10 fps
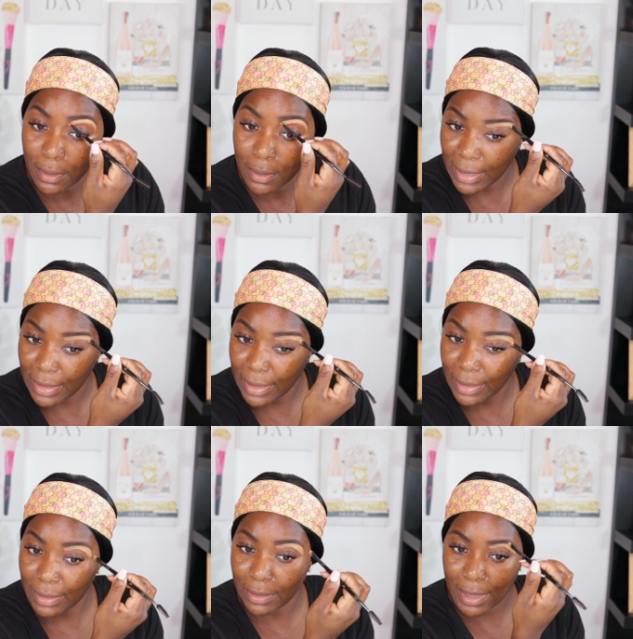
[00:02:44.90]
and I like
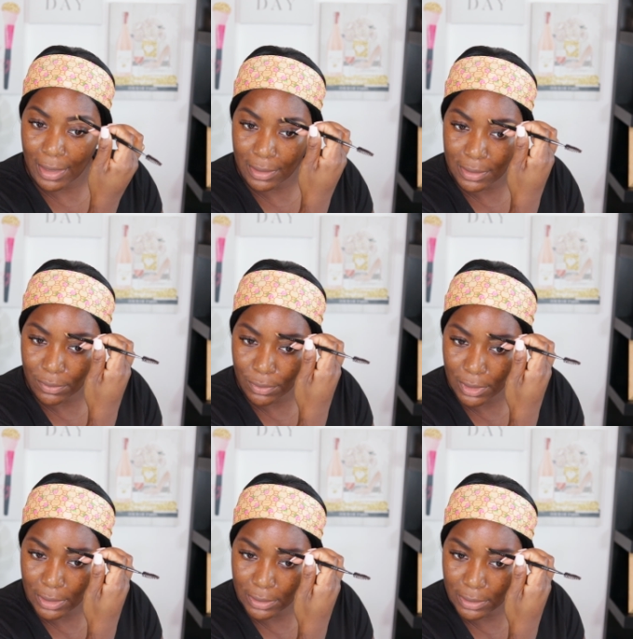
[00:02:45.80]
it light because it
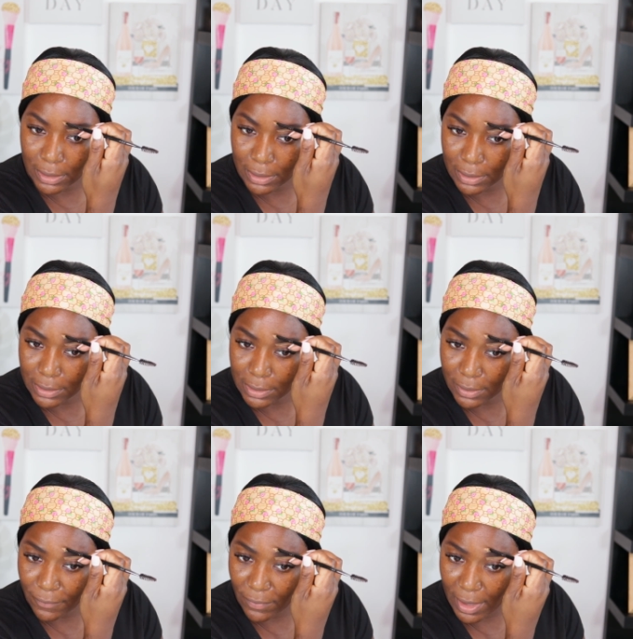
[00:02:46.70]
really does
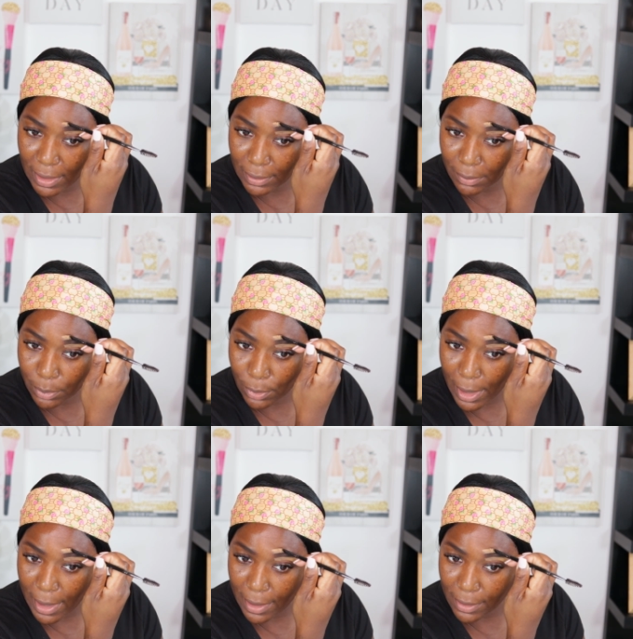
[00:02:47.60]
define the
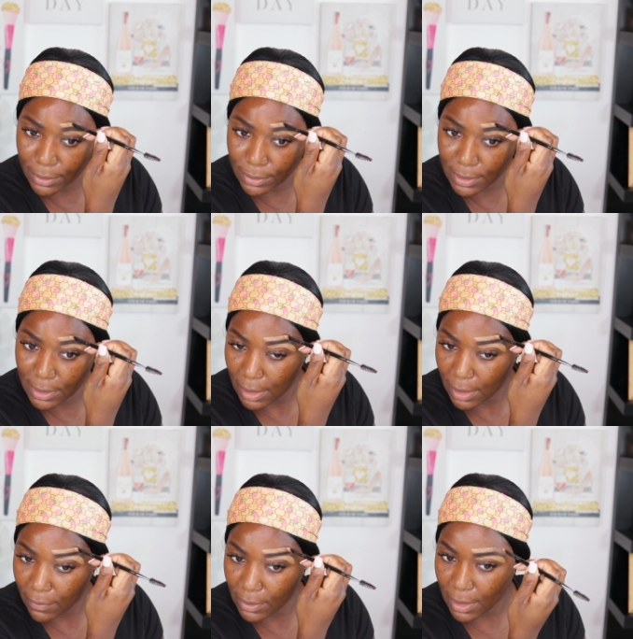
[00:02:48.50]
brows and
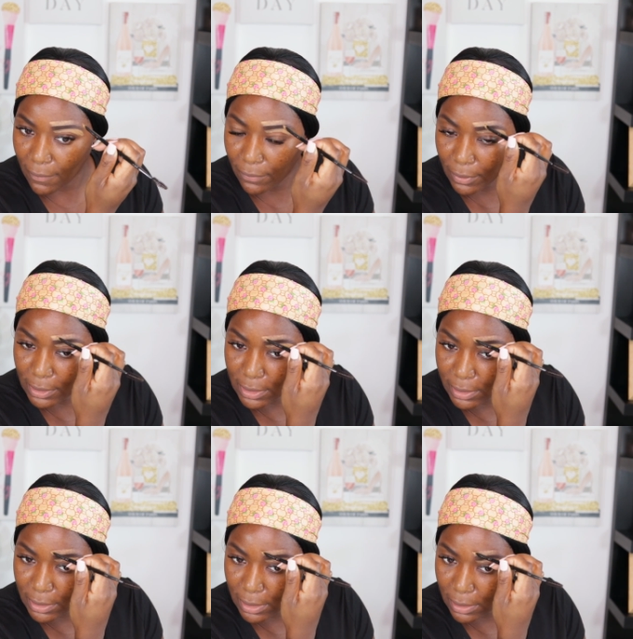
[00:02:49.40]
give it that
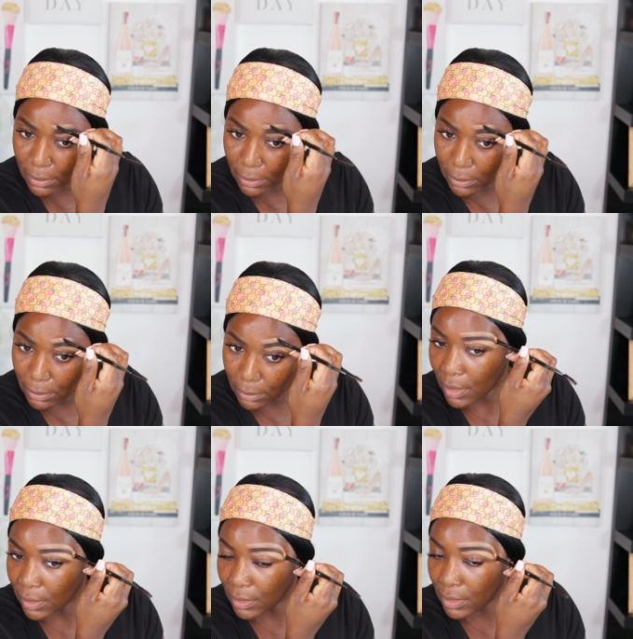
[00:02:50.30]
freshly done look.
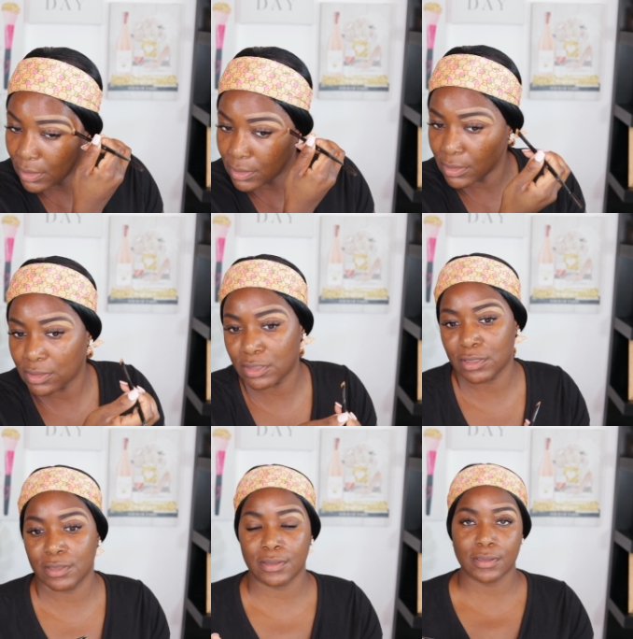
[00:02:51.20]
And the key
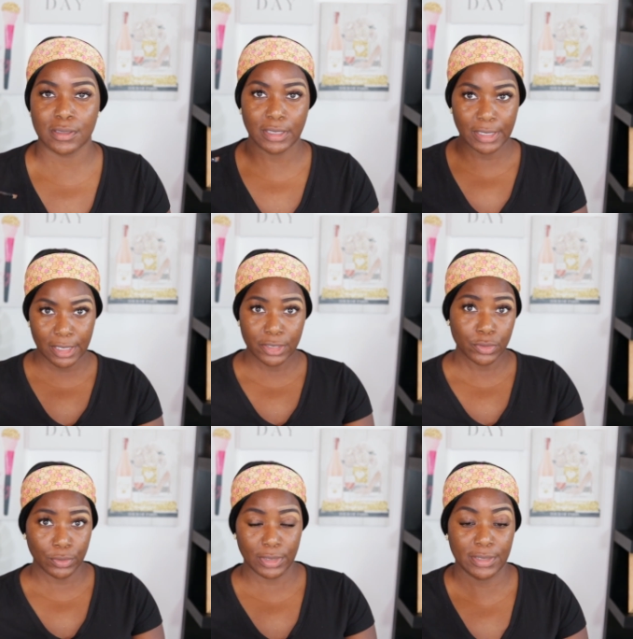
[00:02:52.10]

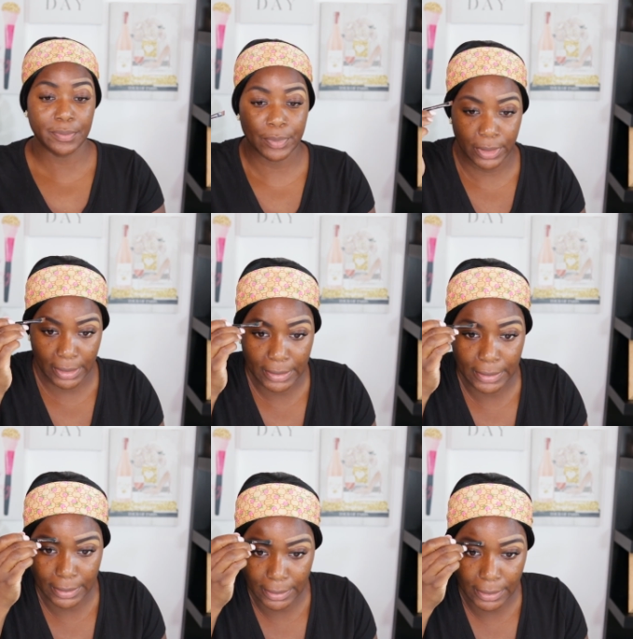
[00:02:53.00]
to it is
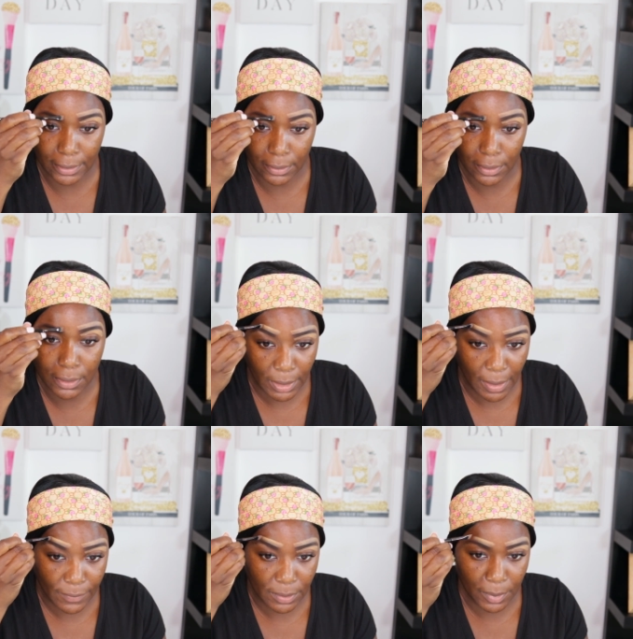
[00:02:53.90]
blending it. You really
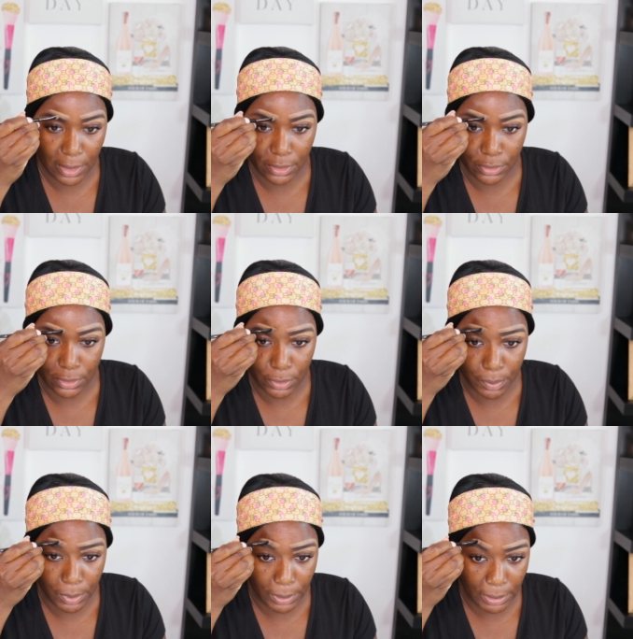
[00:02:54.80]
have to make sure you
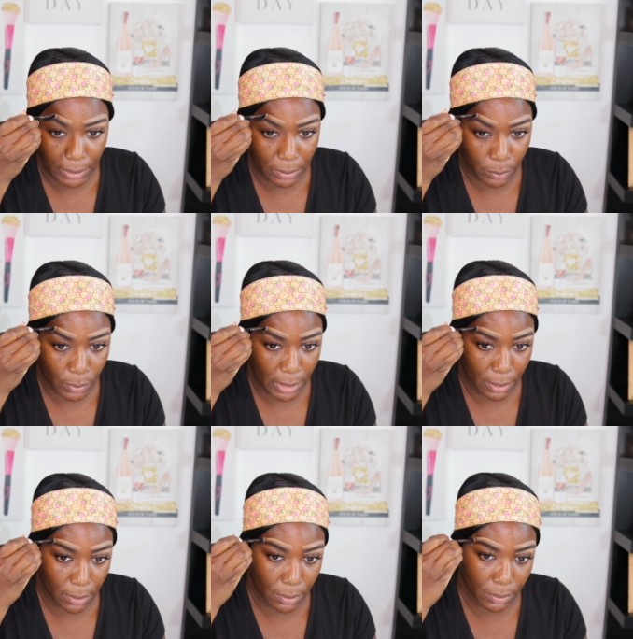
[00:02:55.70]
blend
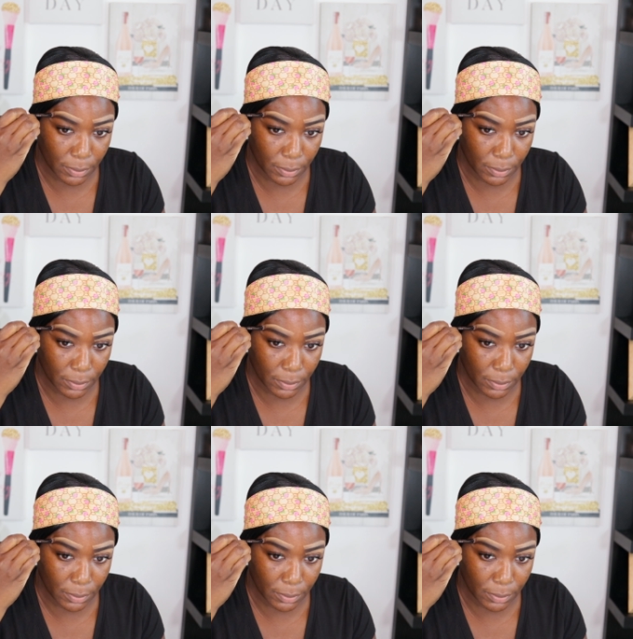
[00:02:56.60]
well.